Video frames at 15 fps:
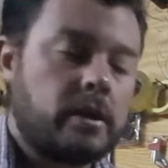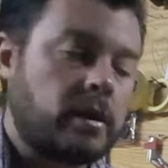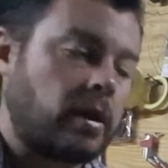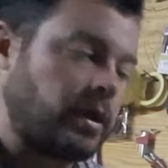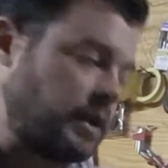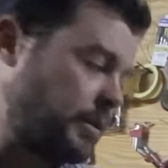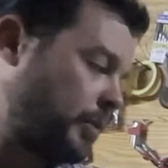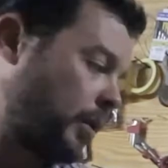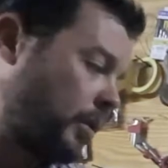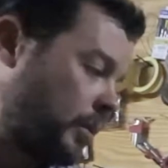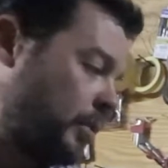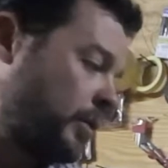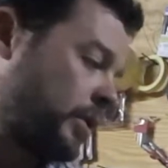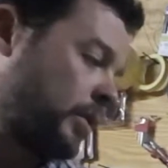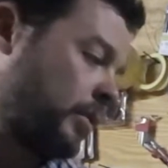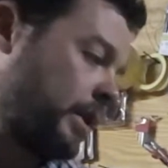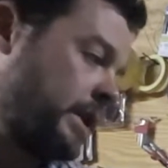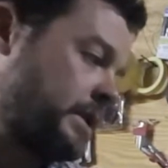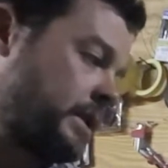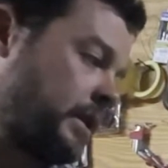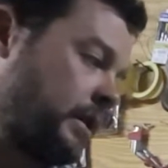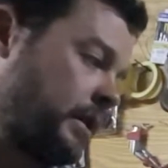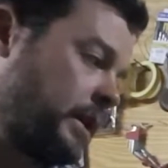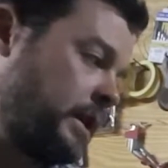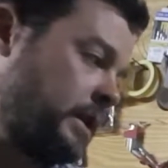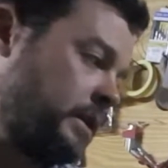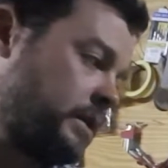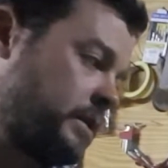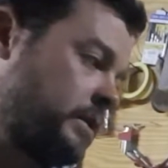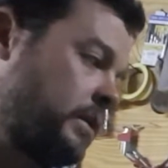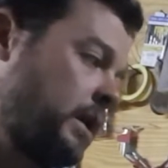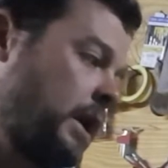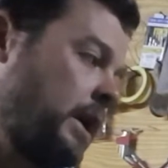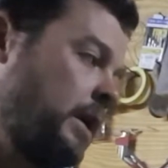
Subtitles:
The only problem with a wet cell is